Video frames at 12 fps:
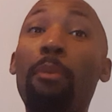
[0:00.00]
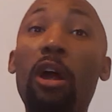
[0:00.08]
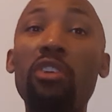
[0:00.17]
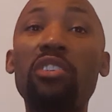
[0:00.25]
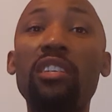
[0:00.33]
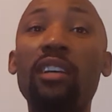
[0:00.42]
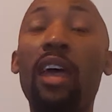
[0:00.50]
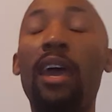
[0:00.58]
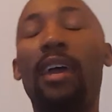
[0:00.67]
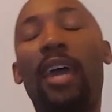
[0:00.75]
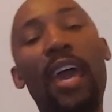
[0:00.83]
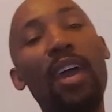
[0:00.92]
person.
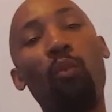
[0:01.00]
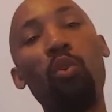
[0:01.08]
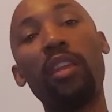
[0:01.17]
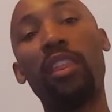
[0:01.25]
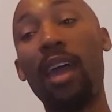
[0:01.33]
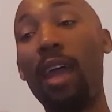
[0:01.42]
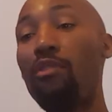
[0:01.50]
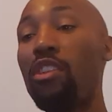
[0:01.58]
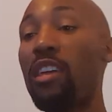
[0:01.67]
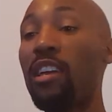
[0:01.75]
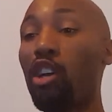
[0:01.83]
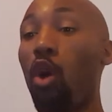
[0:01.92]
And with
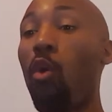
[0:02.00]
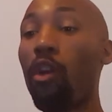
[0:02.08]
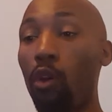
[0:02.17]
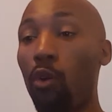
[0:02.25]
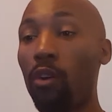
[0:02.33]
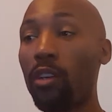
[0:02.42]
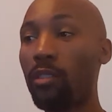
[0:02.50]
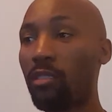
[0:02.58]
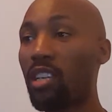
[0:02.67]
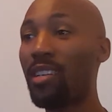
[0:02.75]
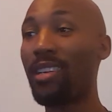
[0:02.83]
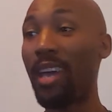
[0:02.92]
everything going on
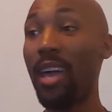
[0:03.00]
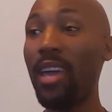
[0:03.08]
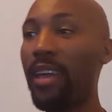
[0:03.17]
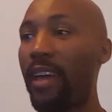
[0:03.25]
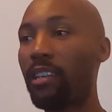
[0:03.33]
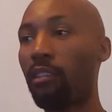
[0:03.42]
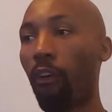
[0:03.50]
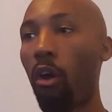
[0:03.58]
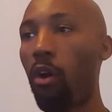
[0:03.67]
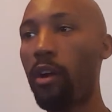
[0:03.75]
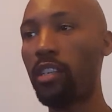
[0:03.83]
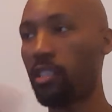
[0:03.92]
today as
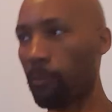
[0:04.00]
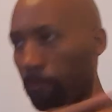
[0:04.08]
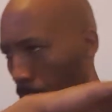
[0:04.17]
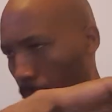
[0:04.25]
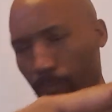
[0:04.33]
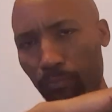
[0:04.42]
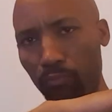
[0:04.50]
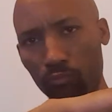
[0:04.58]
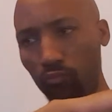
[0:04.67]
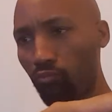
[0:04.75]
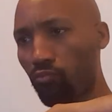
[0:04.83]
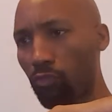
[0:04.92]
far as
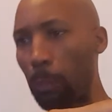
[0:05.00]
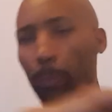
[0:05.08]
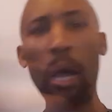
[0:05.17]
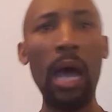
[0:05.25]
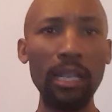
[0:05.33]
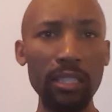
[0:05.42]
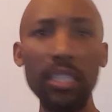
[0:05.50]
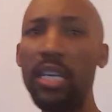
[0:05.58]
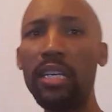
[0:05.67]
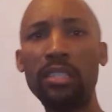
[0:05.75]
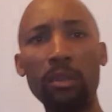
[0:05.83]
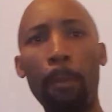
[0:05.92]

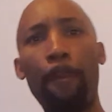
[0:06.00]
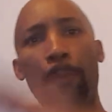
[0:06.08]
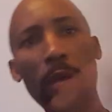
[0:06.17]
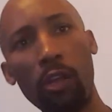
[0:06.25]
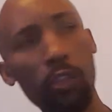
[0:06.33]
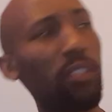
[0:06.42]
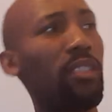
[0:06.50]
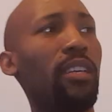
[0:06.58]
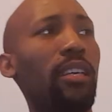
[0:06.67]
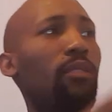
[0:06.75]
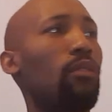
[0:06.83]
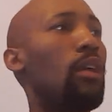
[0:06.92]
politics and belts
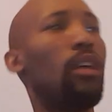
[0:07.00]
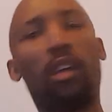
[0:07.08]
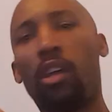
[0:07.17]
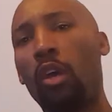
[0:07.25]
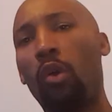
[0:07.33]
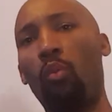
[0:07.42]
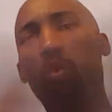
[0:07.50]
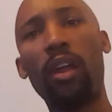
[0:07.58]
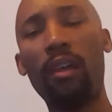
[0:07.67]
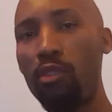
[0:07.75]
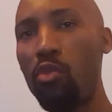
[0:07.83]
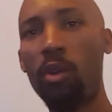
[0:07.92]
and
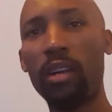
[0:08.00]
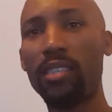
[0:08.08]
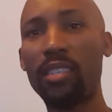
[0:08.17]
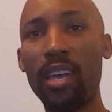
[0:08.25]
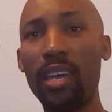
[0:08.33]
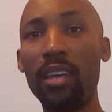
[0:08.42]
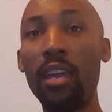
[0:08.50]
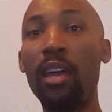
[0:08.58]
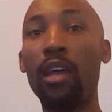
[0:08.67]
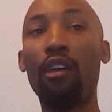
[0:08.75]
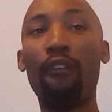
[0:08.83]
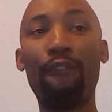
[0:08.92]
whatever you want to say,
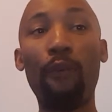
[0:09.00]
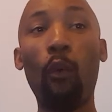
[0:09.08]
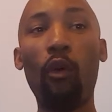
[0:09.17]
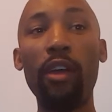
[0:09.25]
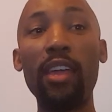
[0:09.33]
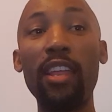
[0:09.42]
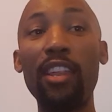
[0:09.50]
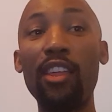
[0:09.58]
for